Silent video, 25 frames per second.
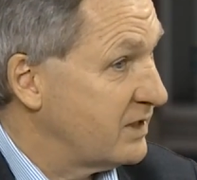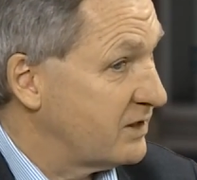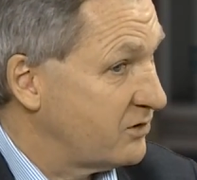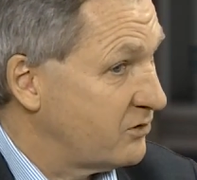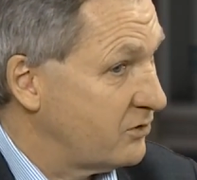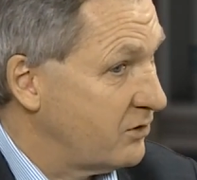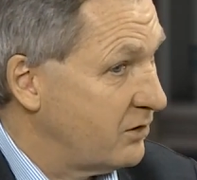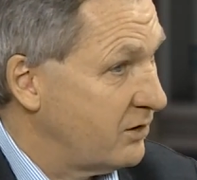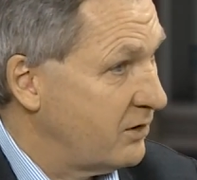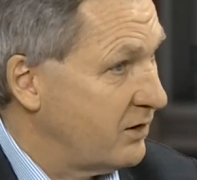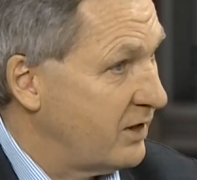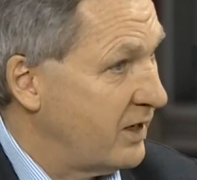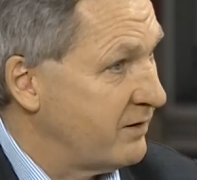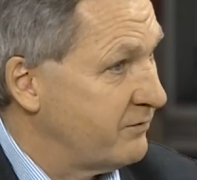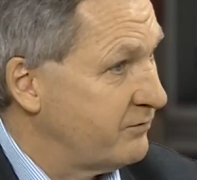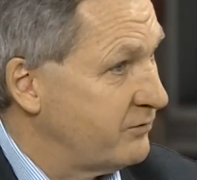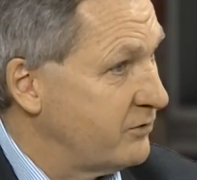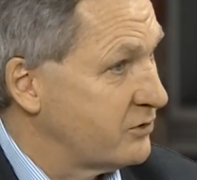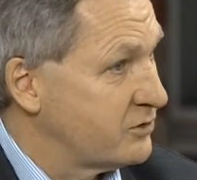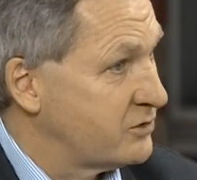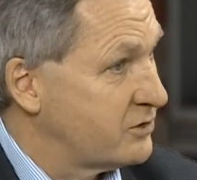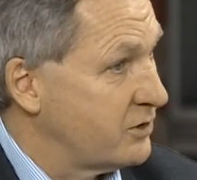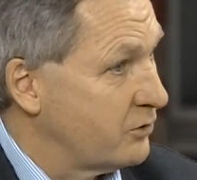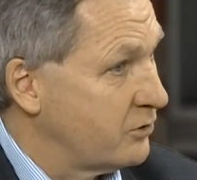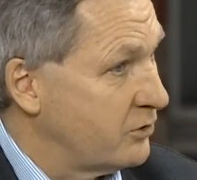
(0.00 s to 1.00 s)
Get,
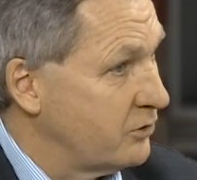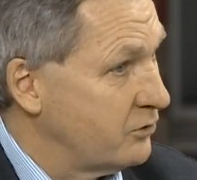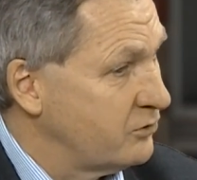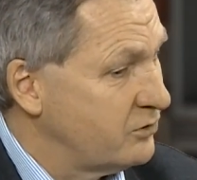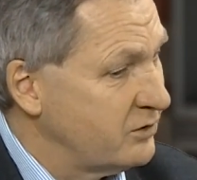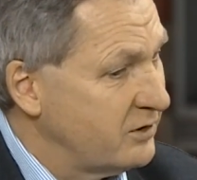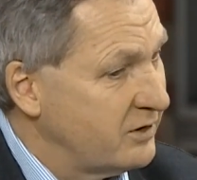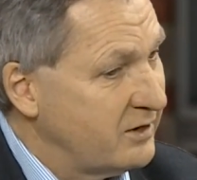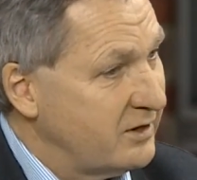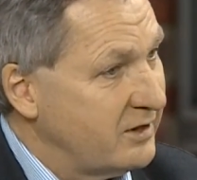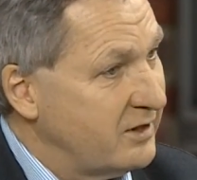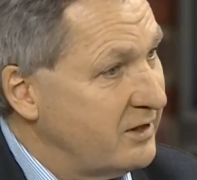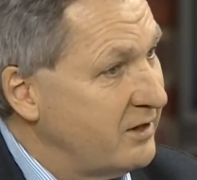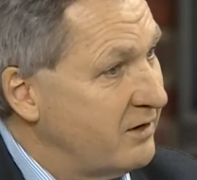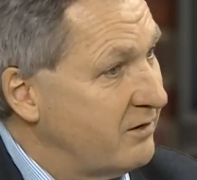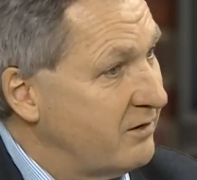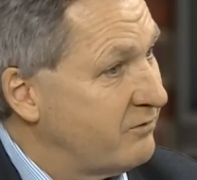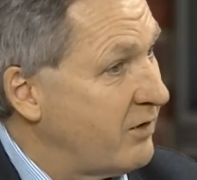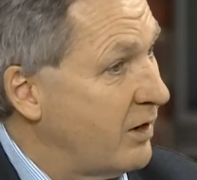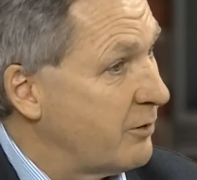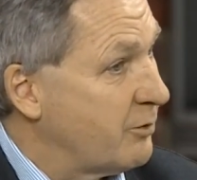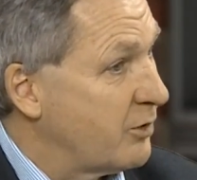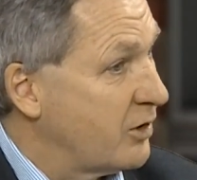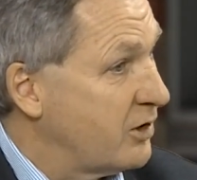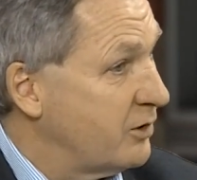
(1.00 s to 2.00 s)
if you're so good,
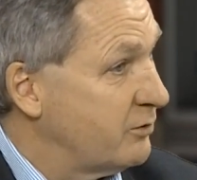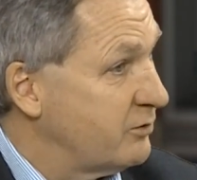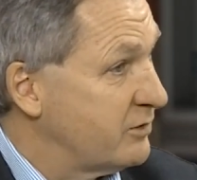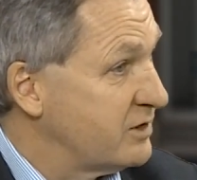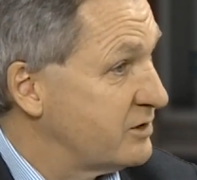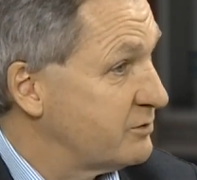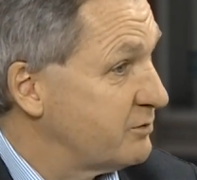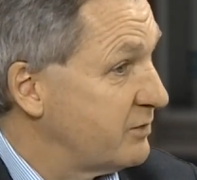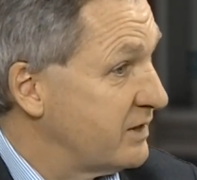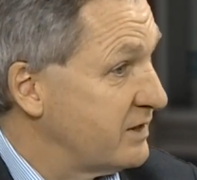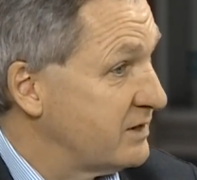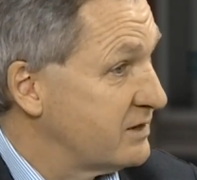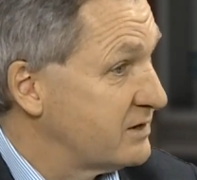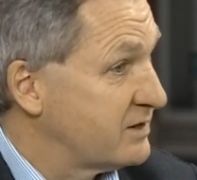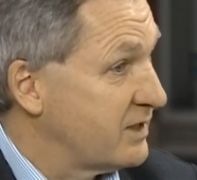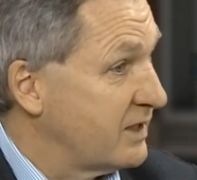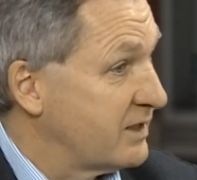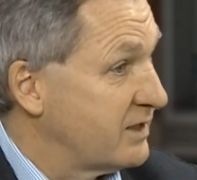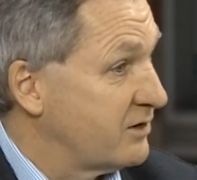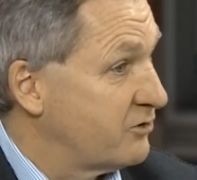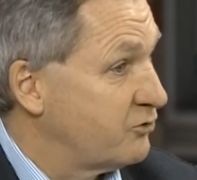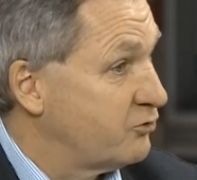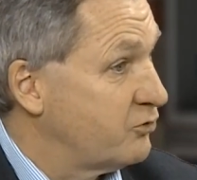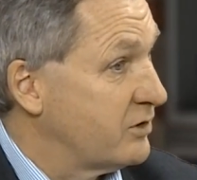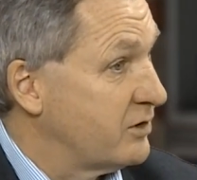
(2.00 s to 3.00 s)
pharma companies, please
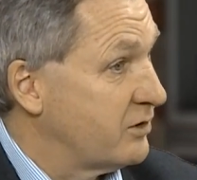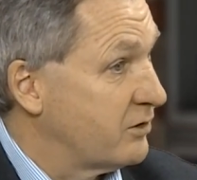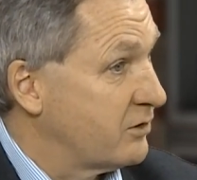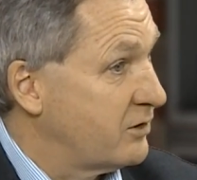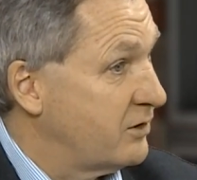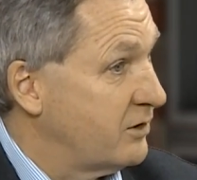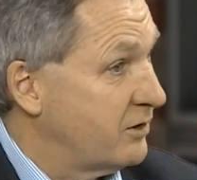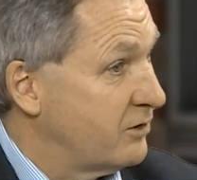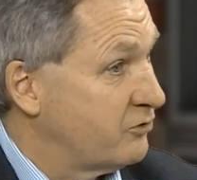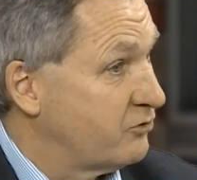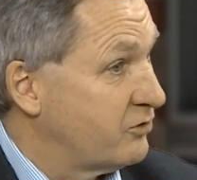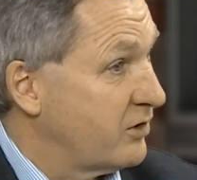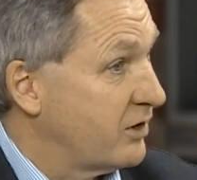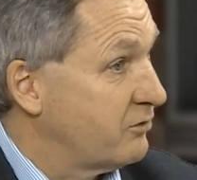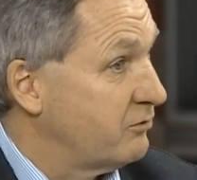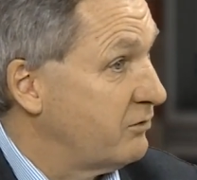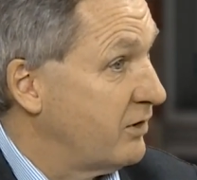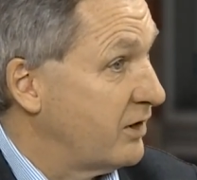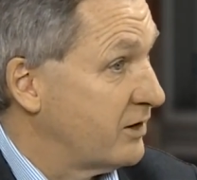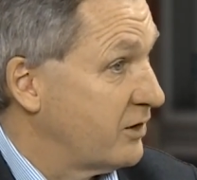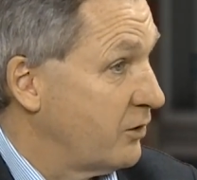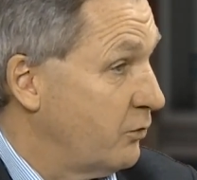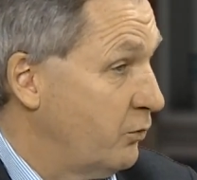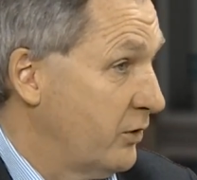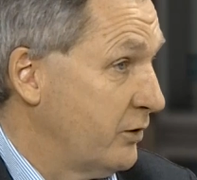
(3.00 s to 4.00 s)
sign a 3-year contract
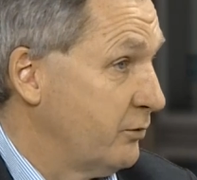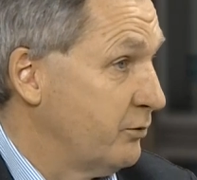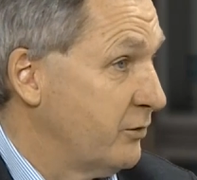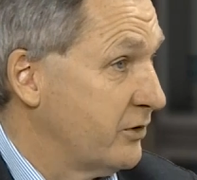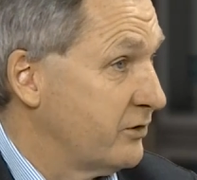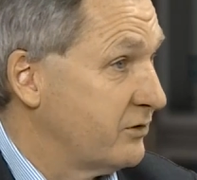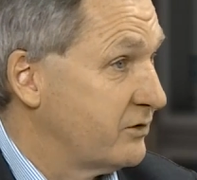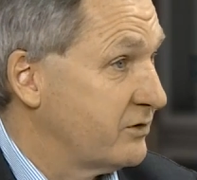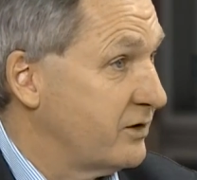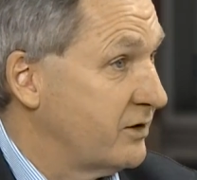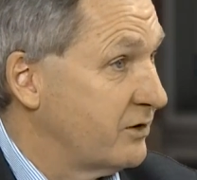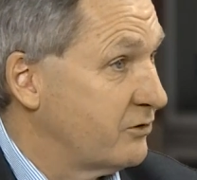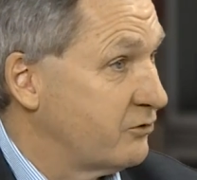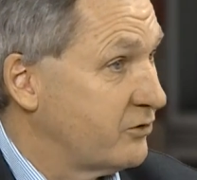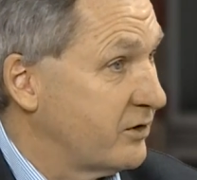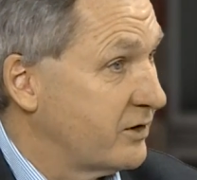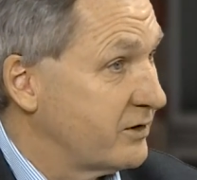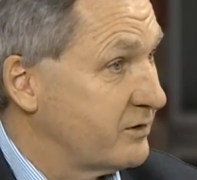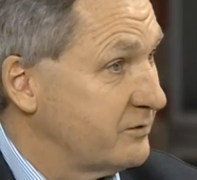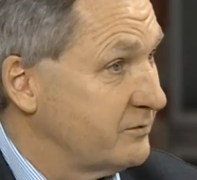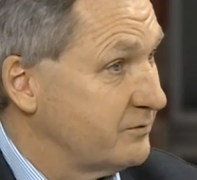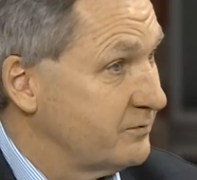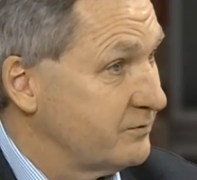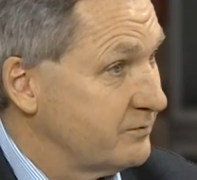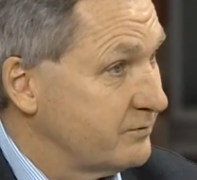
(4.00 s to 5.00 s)
rather than a 1-month
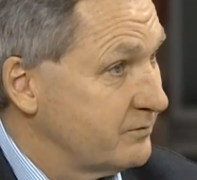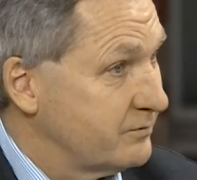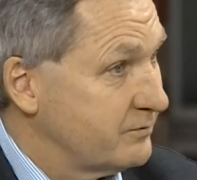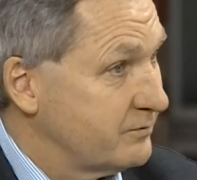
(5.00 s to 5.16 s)
contract.